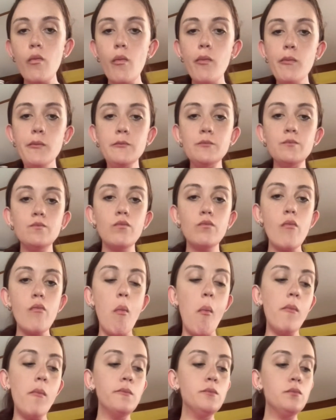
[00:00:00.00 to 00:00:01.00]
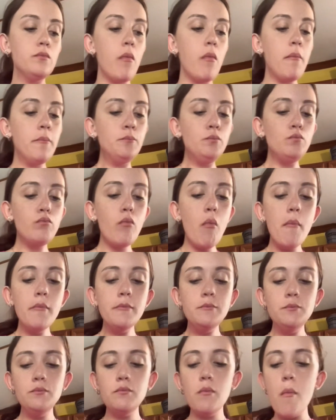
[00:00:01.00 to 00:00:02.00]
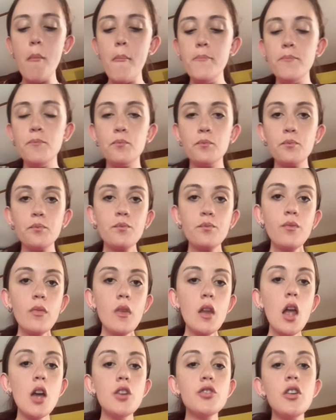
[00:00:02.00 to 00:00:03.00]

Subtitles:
It was ladies' night.